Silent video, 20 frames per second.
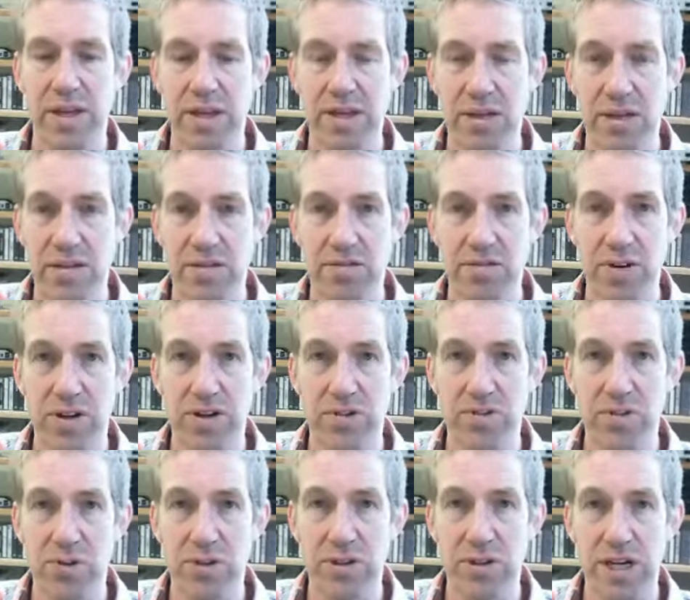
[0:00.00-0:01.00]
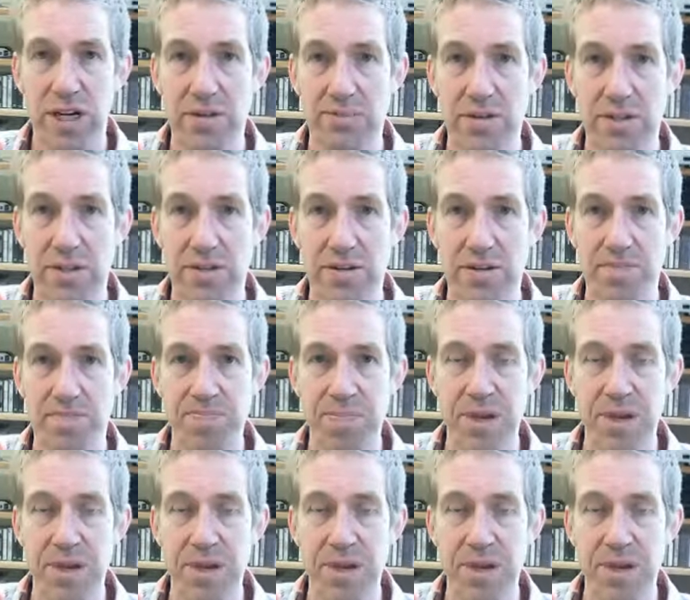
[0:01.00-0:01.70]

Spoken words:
in these first four chapters.